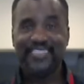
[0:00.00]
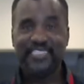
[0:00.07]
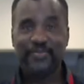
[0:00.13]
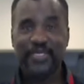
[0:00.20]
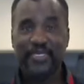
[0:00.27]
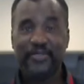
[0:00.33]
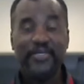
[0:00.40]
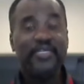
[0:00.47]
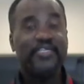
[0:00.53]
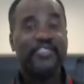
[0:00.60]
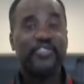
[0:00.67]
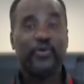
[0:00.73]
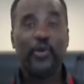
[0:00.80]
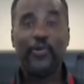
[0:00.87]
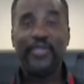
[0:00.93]
this meal.
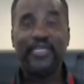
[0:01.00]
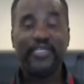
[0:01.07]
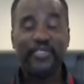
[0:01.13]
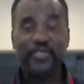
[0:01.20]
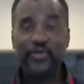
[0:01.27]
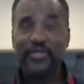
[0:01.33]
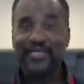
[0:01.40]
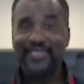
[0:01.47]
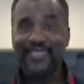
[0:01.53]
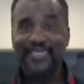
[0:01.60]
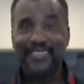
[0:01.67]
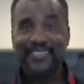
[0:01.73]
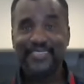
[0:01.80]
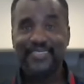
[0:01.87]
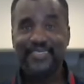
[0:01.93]
So what we're going to do on
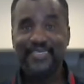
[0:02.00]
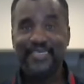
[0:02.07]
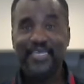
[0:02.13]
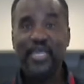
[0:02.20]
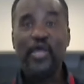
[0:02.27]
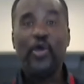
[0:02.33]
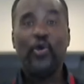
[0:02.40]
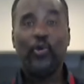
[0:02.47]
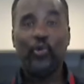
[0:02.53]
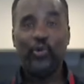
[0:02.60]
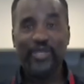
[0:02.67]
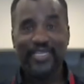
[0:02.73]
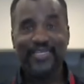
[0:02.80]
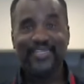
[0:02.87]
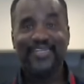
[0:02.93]
this,
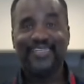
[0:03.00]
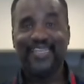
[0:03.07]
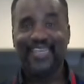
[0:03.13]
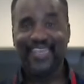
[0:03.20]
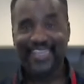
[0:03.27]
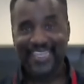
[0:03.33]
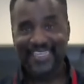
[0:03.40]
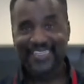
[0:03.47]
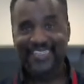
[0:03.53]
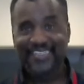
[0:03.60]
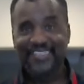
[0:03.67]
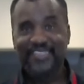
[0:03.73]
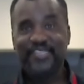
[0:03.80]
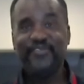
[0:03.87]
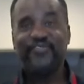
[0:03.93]
we're going to
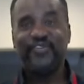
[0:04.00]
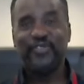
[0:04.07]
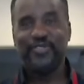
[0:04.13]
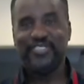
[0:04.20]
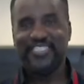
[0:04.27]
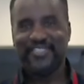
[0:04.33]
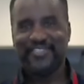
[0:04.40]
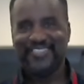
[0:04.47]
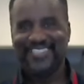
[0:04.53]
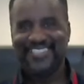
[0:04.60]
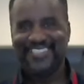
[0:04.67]
let the food talk.